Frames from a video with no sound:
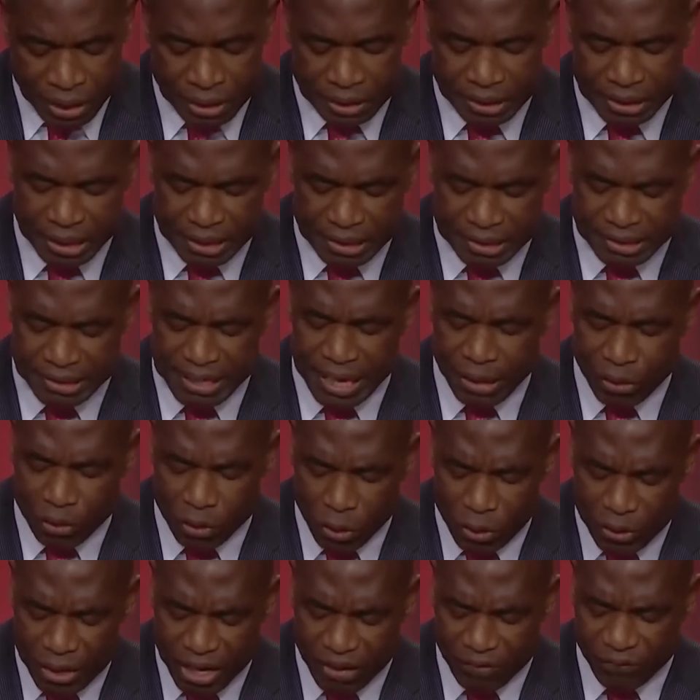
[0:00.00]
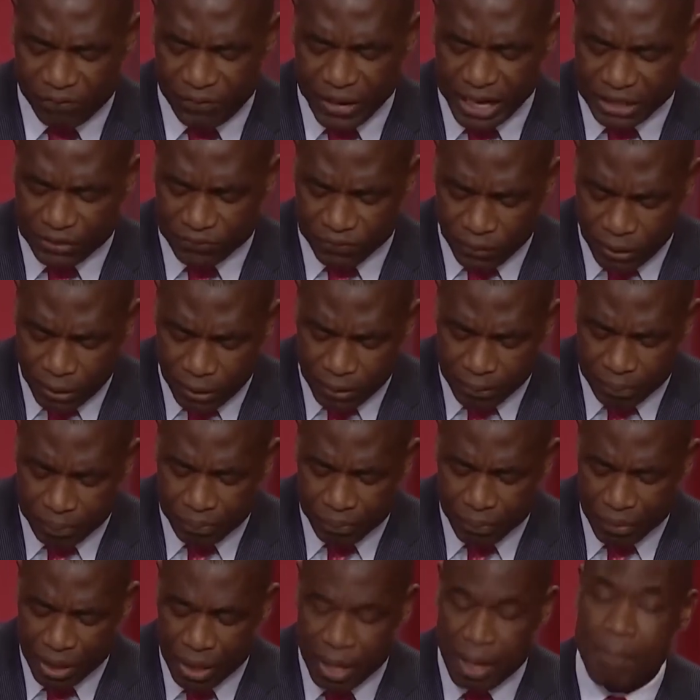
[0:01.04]
This is including, first of all,
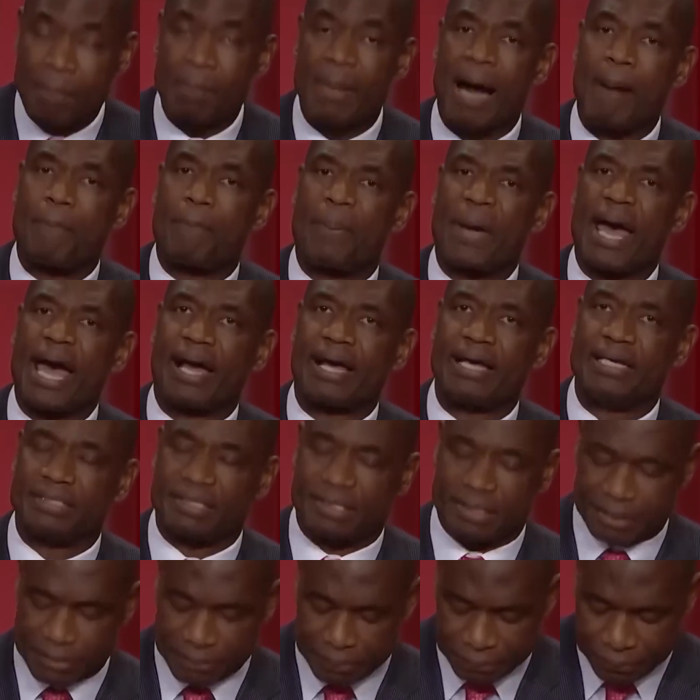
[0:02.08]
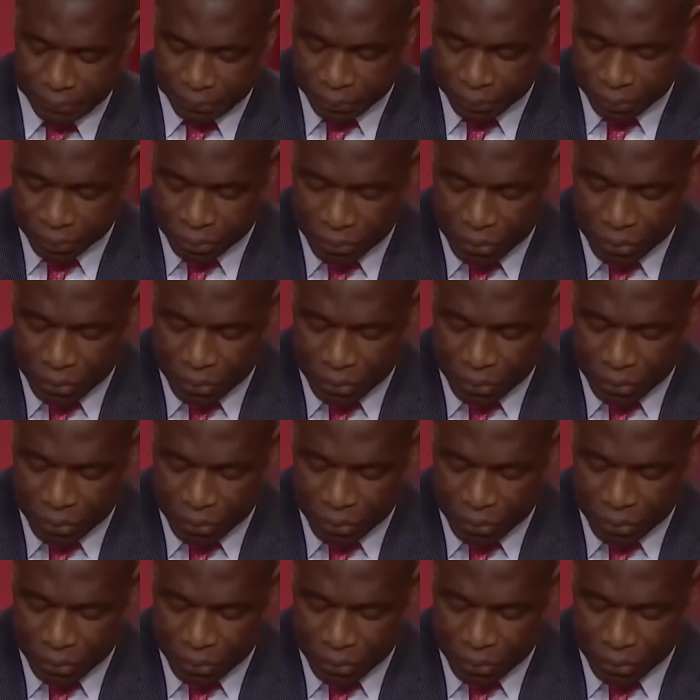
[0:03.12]
my parents,